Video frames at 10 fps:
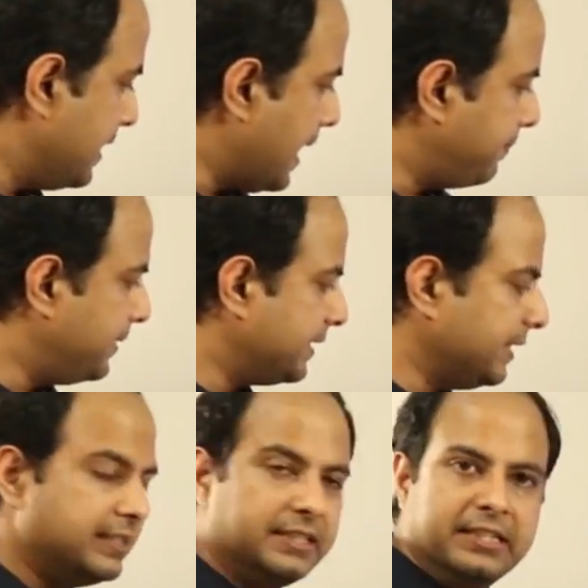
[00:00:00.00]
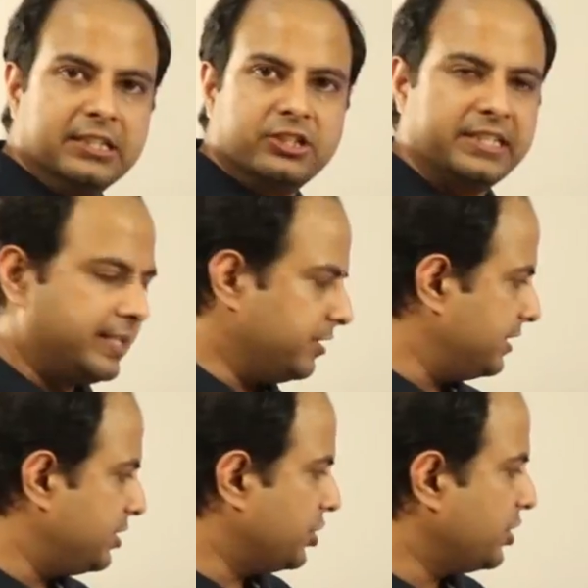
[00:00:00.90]
App data. So, at the end of
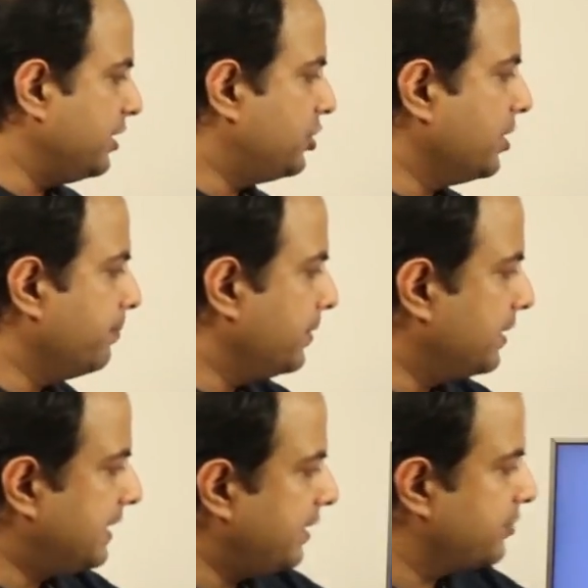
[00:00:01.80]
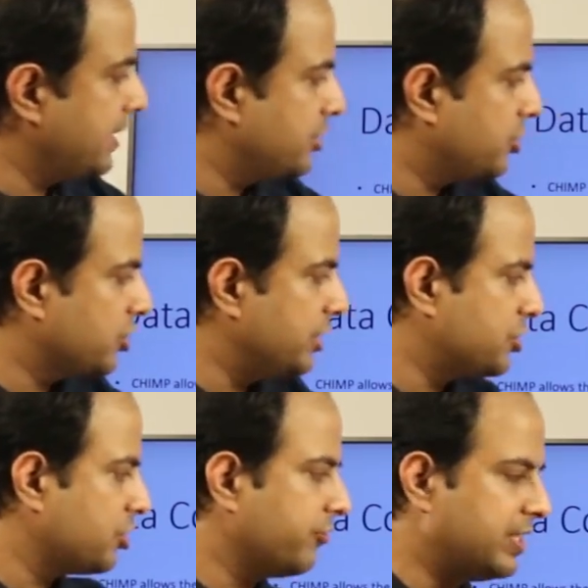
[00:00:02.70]
the session, CHIMP retrieves the execution
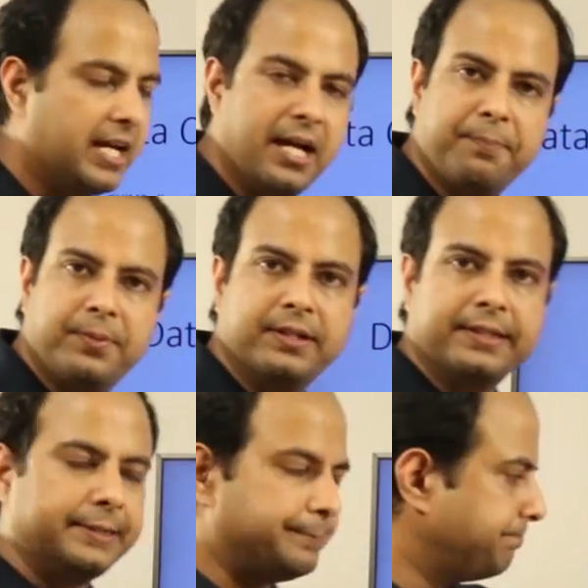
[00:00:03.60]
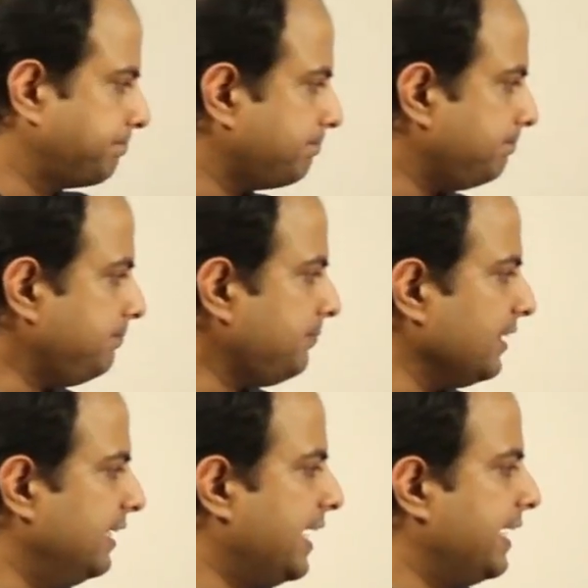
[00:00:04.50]
history of the app.
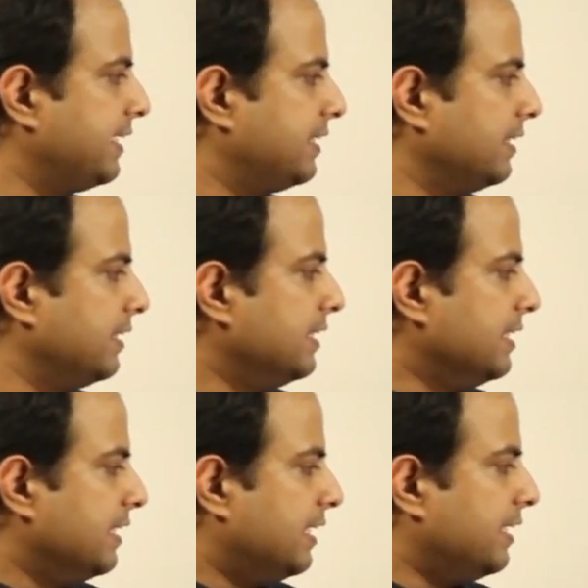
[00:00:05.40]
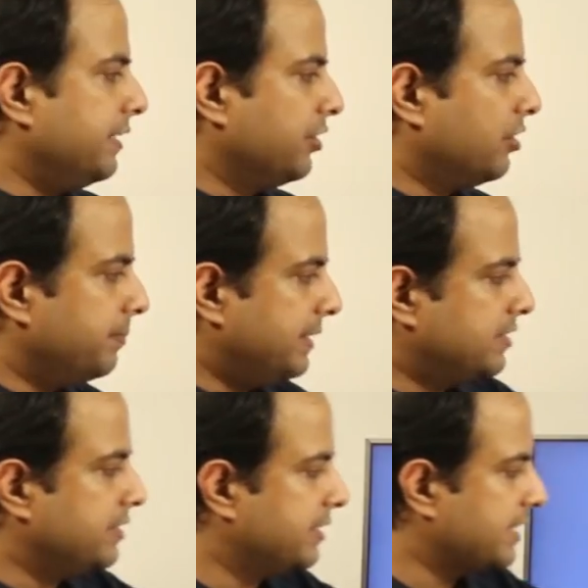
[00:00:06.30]
It
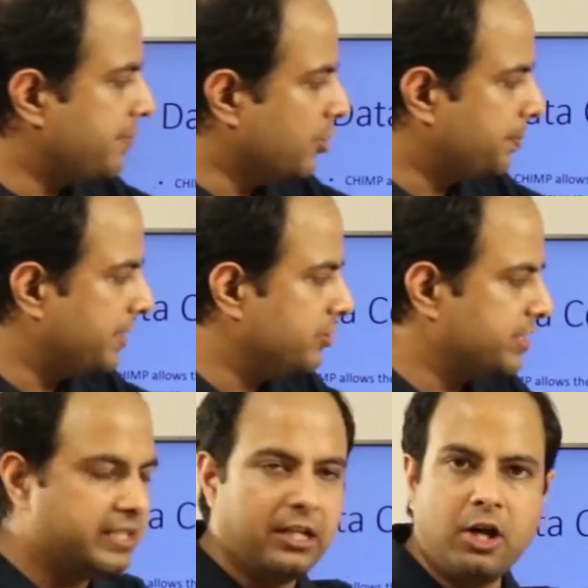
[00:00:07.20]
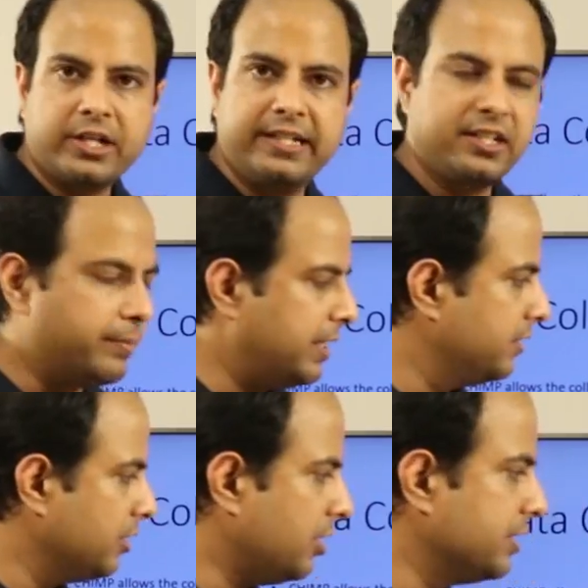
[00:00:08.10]
can be obtained using the logcat
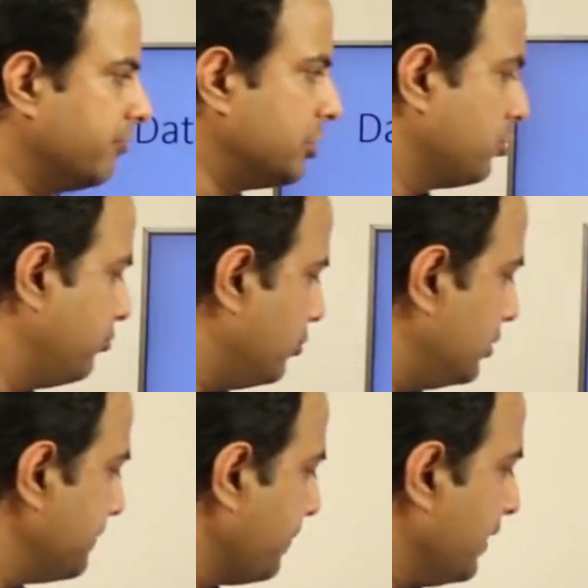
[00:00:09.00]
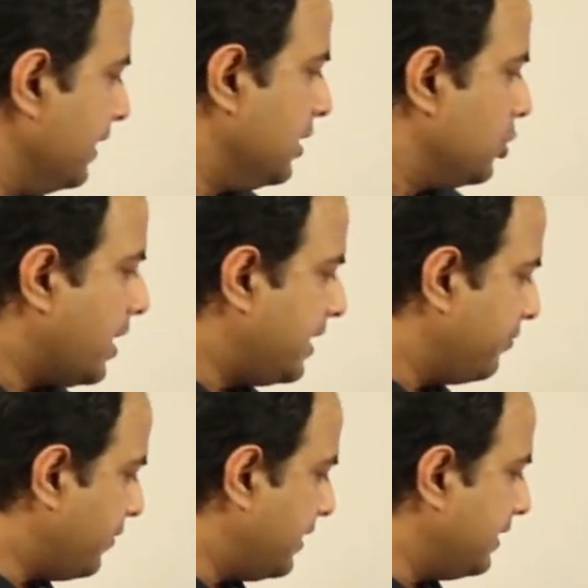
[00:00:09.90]
command on the virtual phone to
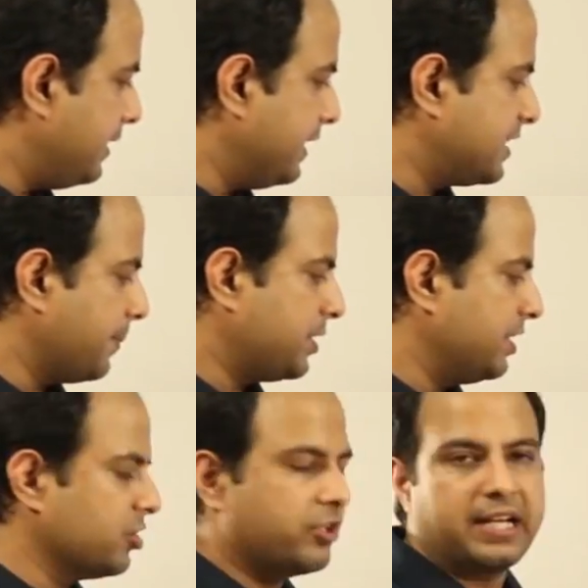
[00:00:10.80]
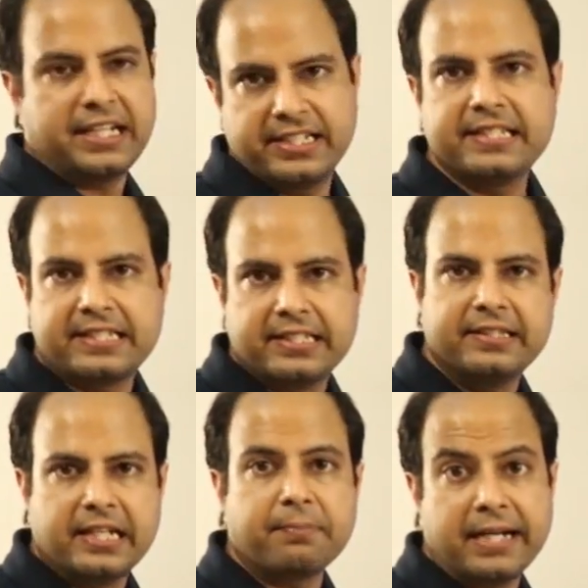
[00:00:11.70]
identify exceptions or crashes
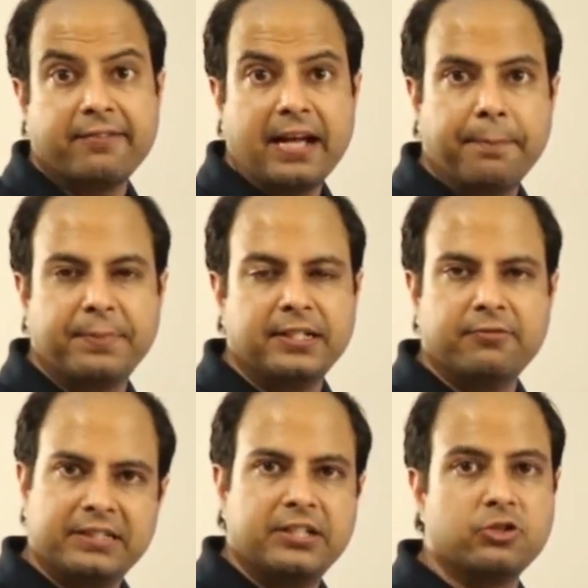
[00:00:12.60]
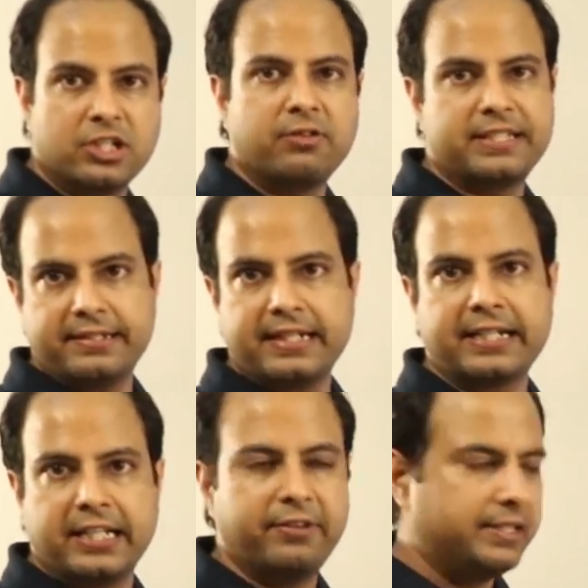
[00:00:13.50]
that might have happened when the user was
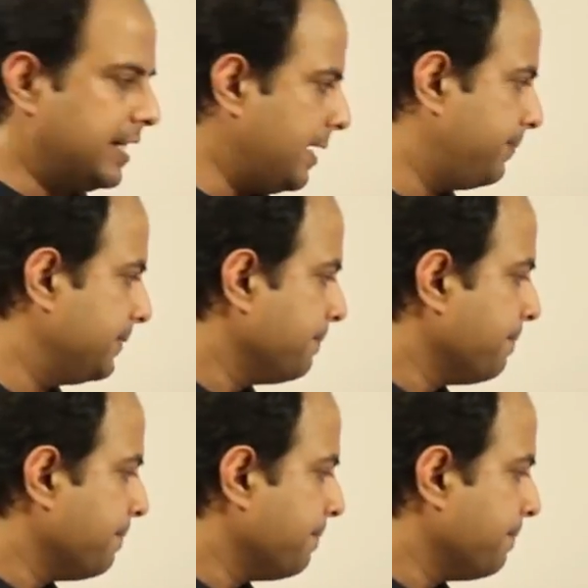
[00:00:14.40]
interacting with the app.